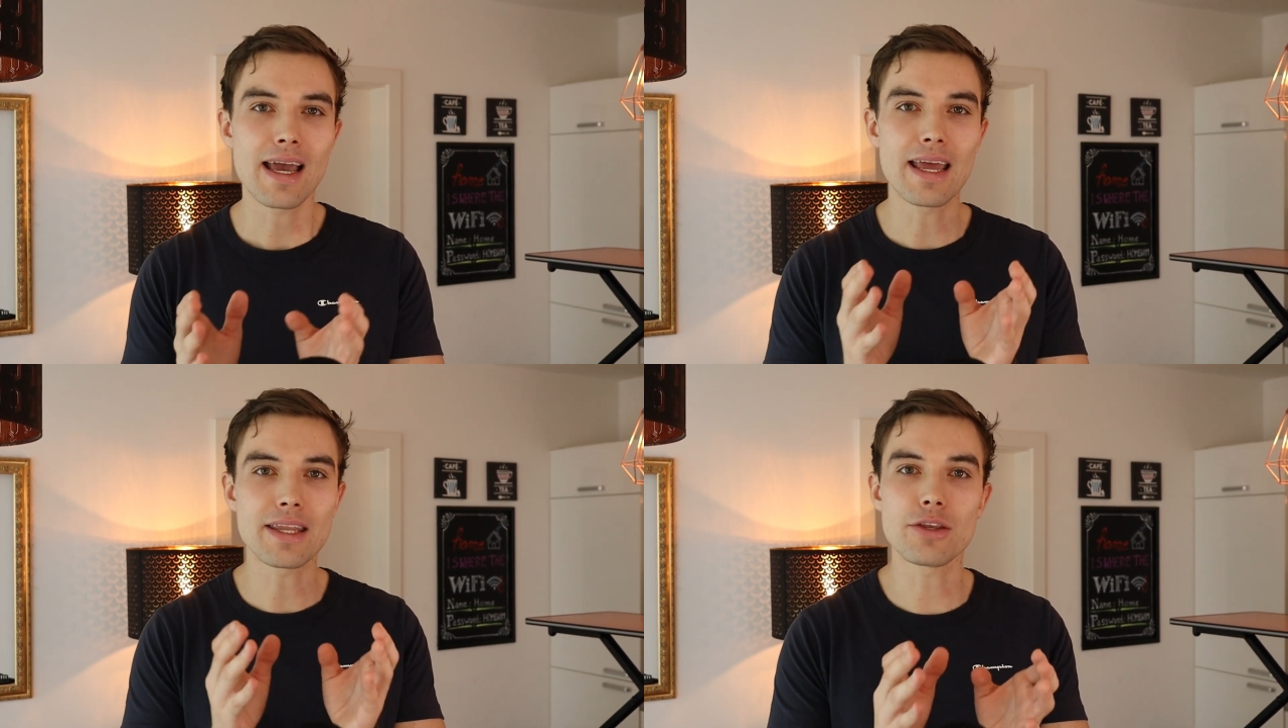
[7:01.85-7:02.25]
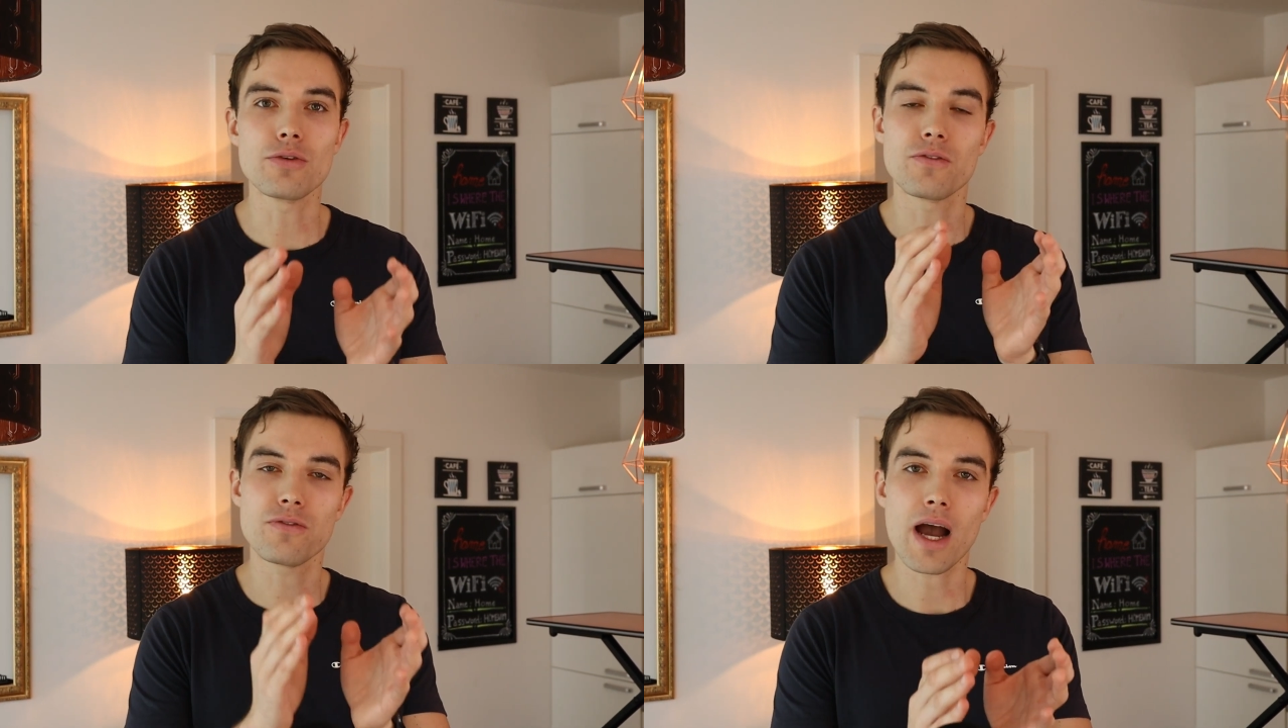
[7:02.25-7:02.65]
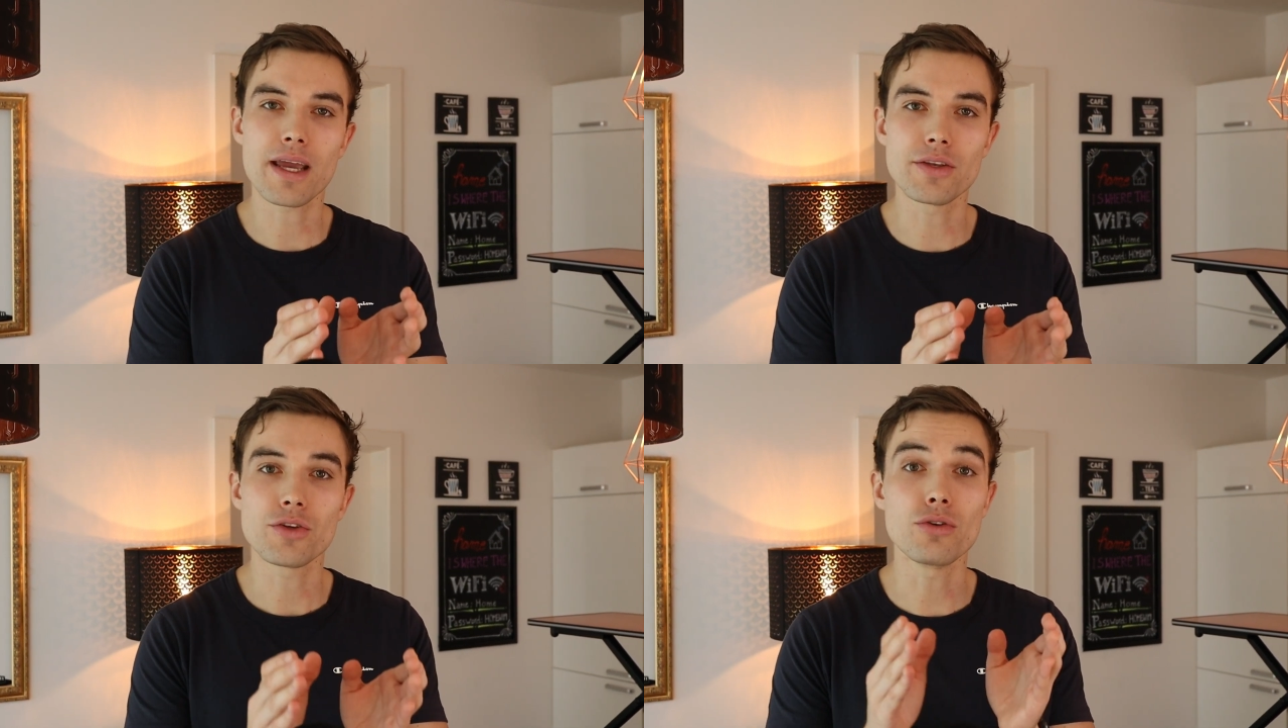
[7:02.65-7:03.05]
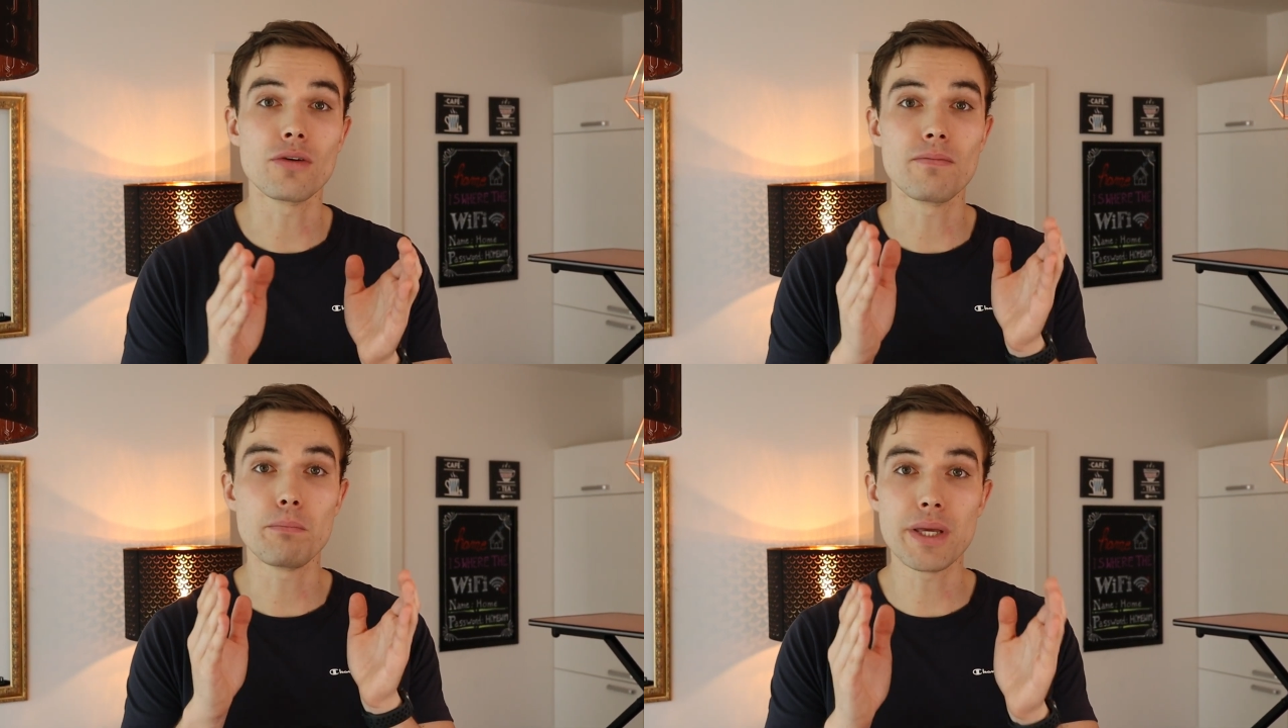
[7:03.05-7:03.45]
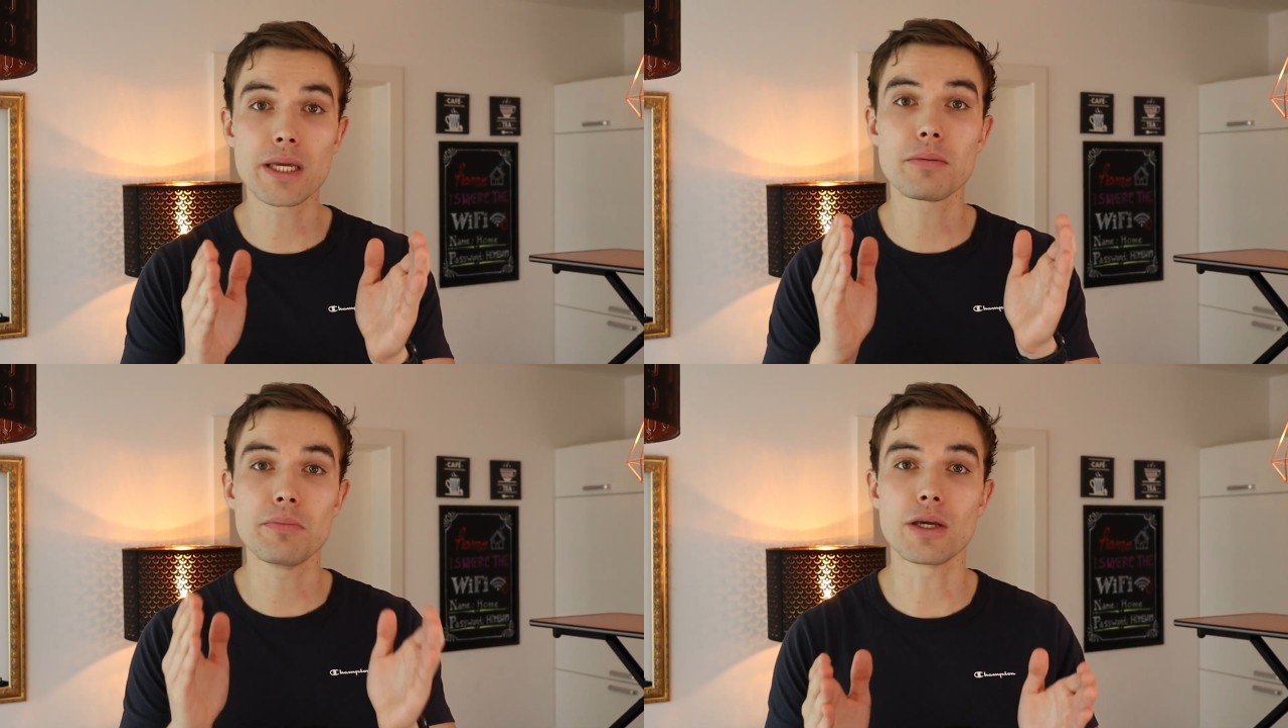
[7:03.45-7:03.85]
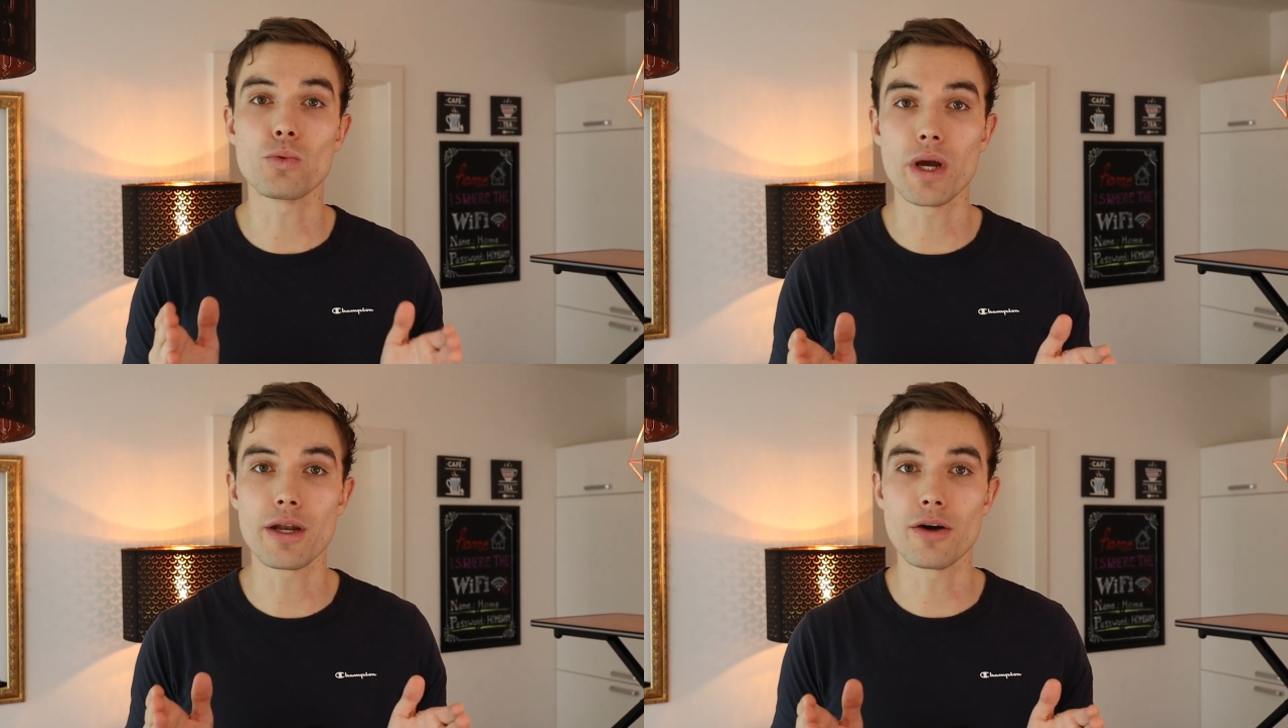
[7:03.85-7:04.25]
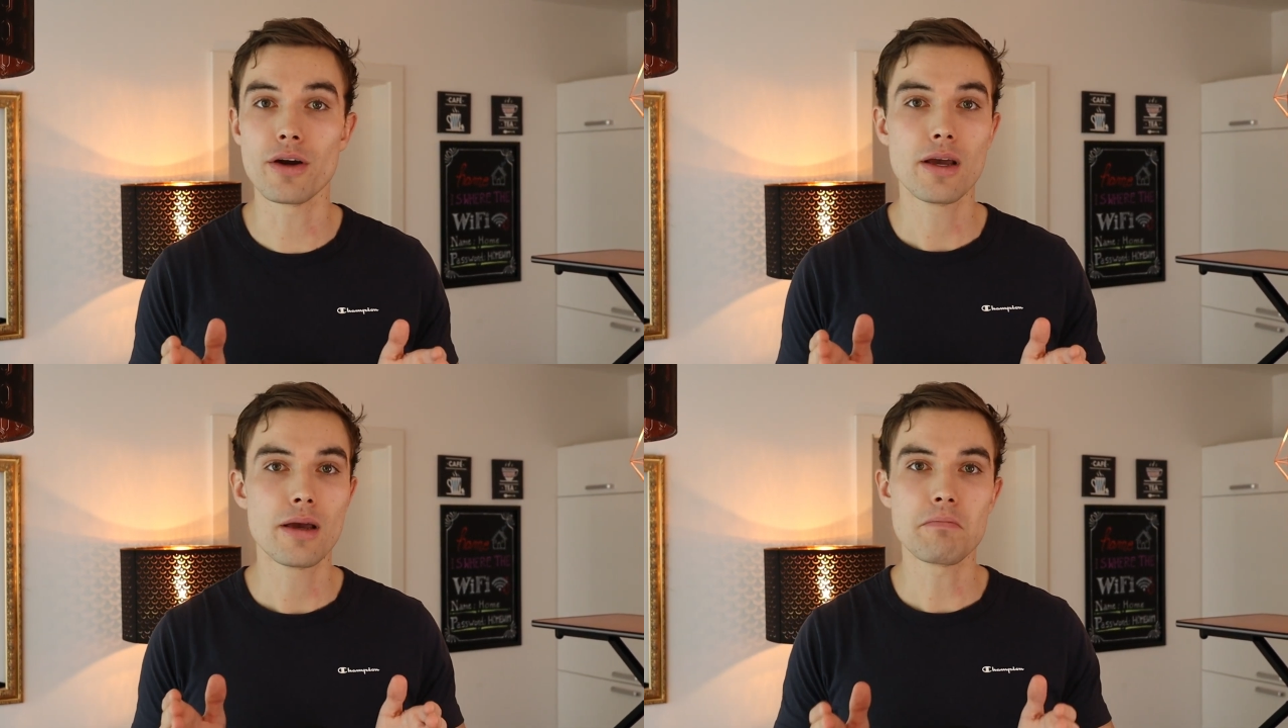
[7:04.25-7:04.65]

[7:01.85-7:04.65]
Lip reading: and then you find your big winner